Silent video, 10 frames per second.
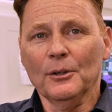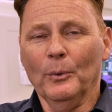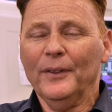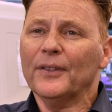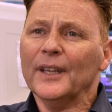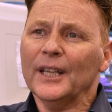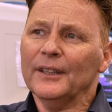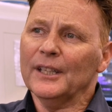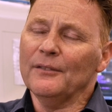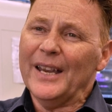With the,
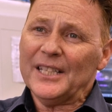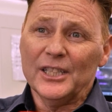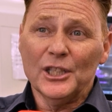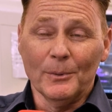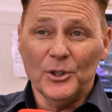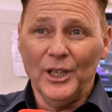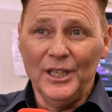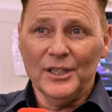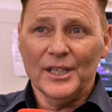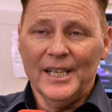the investment in these
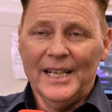machines,